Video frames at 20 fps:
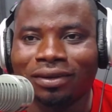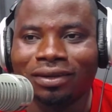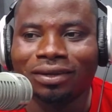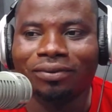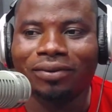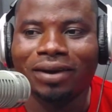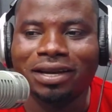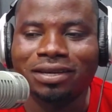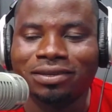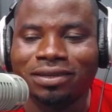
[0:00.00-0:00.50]
The
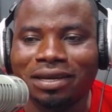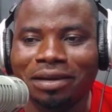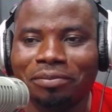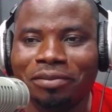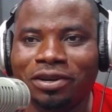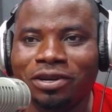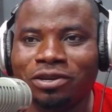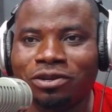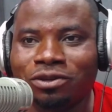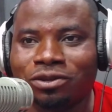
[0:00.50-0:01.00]
wife say, I
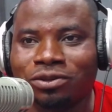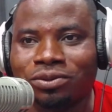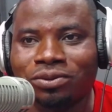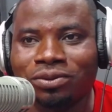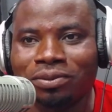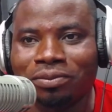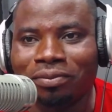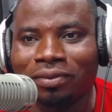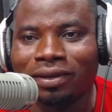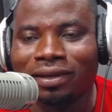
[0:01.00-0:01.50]
mean, you
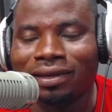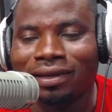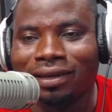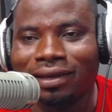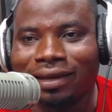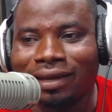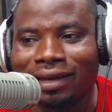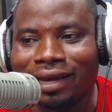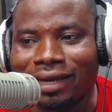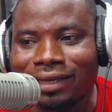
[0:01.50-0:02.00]
soon
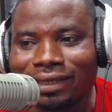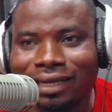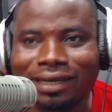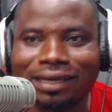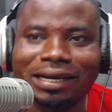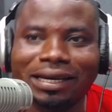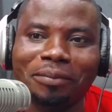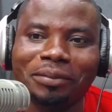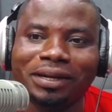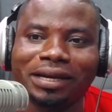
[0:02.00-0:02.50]
a
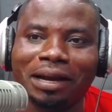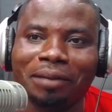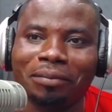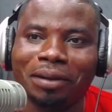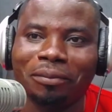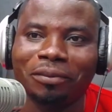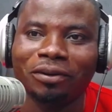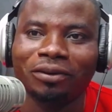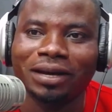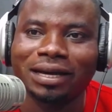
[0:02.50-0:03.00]
chatting yammy
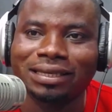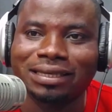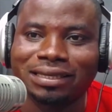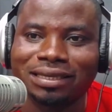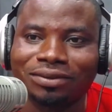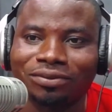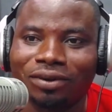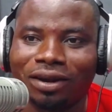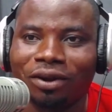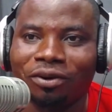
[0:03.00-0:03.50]
yammy no
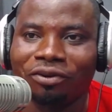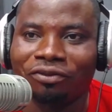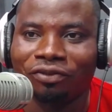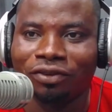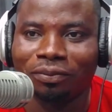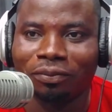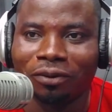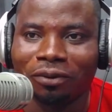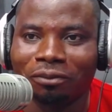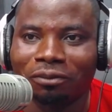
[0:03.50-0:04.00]
entertainment color of
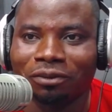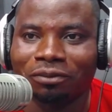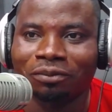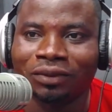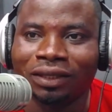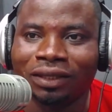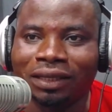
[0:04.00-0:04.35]
football.